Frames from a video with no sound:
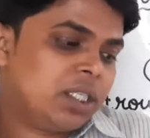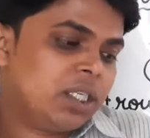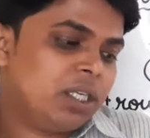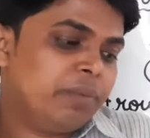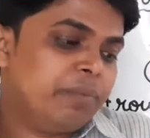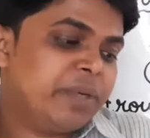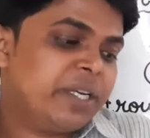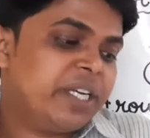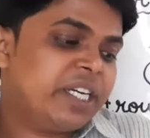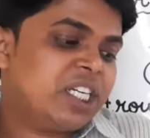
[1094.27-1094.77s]

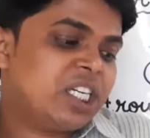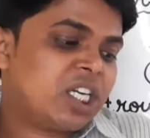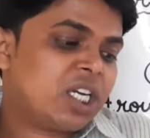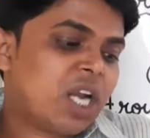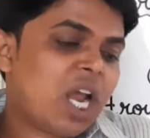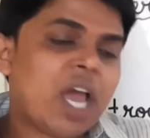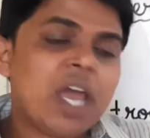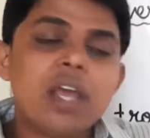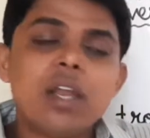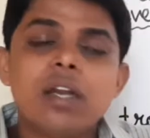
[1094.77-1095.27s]
Every
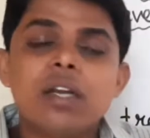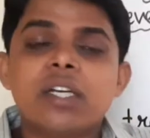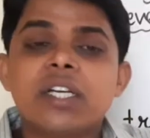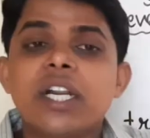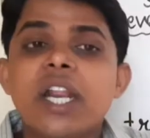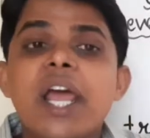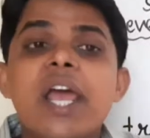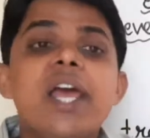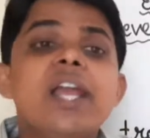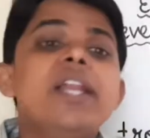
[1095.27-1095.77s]

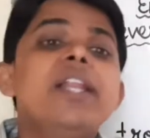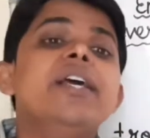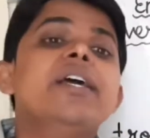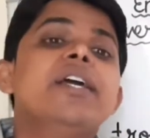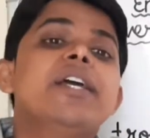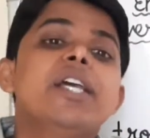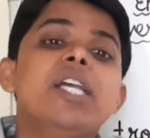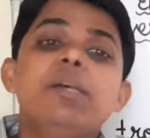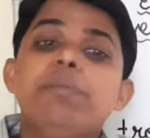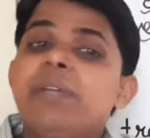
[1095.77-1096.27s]
trial,
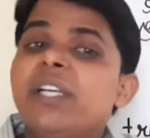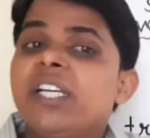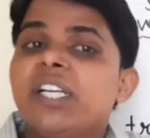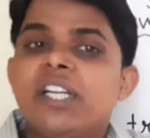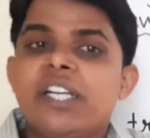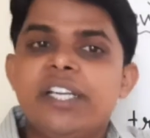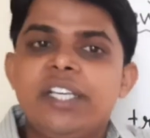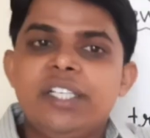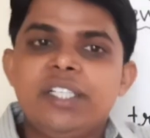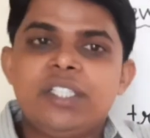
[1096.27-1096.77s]
every
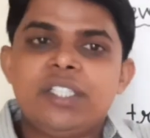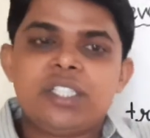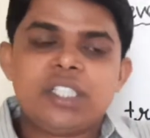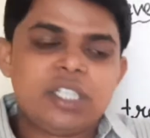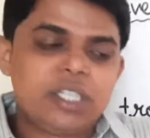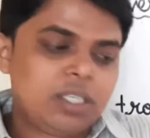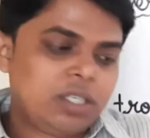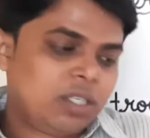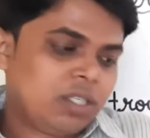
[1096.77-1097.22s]
test.